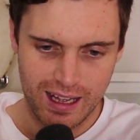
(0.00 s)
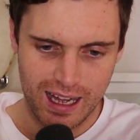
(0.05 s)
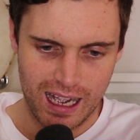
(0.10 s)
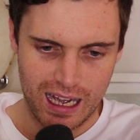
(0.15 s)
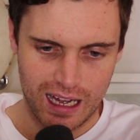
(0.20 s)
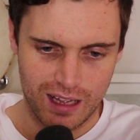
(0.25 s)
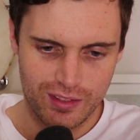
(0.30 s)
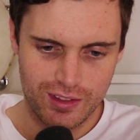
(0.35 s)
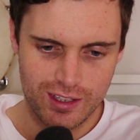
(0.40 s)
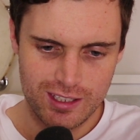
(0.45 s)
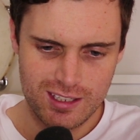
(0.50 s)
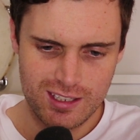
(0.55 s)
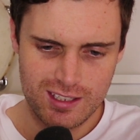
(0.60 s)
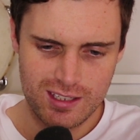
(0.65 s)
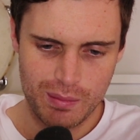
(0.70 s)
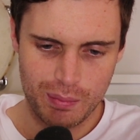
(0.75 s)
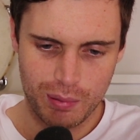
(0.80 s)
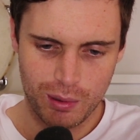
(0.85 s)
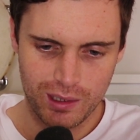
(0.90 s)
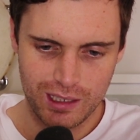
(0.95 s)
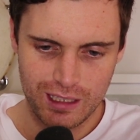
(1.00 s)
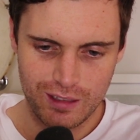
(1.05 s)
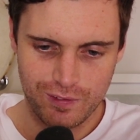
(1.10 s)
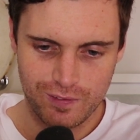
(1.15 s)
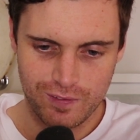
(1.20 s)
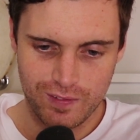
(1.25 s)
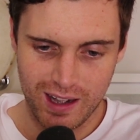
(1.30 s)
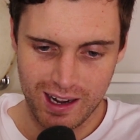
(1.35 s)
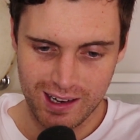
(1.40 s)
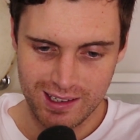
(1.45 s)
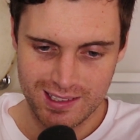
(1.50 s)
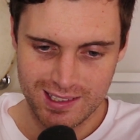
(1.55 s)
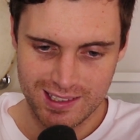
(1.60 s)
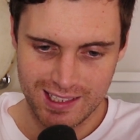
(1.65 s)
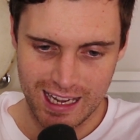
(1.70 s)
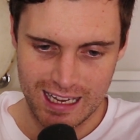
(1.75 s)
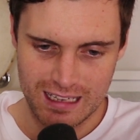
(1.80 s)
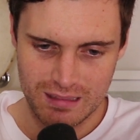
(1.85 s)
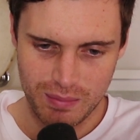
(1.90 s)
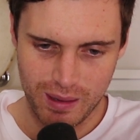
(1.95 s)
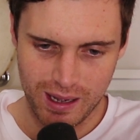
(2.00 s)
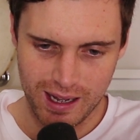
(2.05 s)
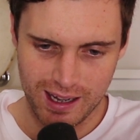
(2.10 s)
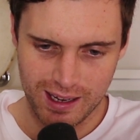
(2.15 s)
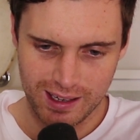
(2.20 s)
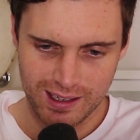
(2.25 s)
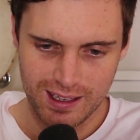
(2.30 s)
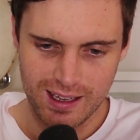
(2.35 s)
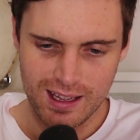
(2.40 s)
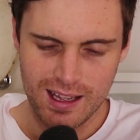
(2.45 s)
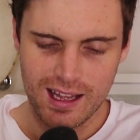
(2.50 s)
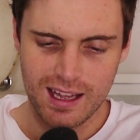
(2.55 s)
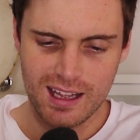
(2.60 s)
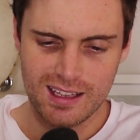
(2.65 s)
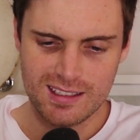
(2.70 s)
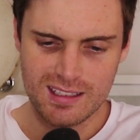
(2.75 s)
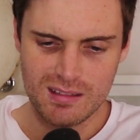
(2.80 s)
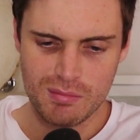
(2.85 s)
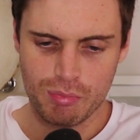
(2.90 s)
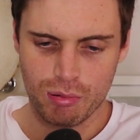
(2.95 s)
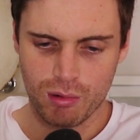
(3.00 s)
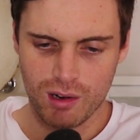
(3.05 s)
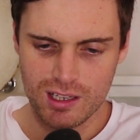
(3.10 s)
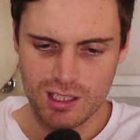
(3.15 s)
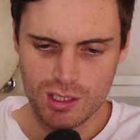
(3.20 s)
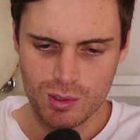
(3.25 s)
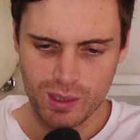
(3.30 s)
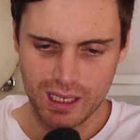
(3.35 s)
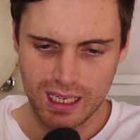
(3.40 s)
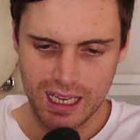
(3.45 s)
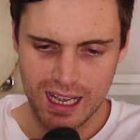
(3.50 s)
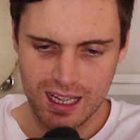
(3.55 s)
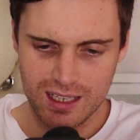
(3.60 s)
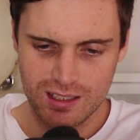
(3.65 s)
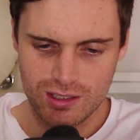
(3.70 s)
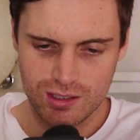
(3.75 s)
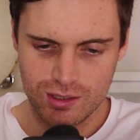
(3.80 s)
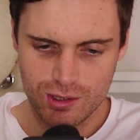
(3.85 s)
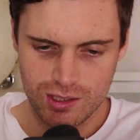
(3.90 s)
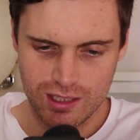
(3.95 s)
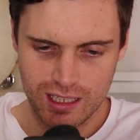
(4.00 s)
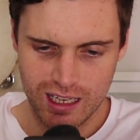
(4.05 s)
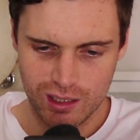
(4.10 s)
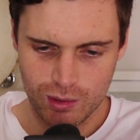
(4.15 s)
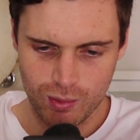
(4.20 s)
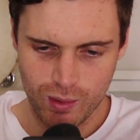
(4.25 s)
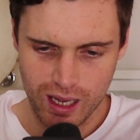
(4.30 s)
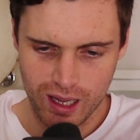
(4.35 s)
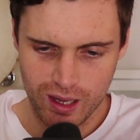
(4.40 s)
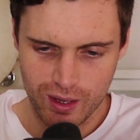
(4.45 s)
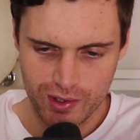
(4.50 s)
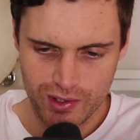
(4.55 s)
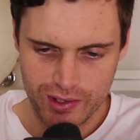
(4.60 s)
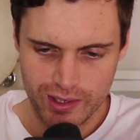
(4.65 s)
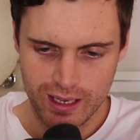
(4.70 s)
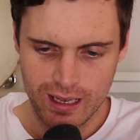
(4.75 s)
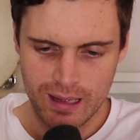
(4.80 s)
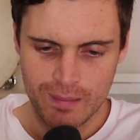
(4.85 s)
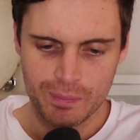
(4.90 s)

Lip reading: This is a pretty fuck skate park. It's in Brunswick Heads, New South Wales.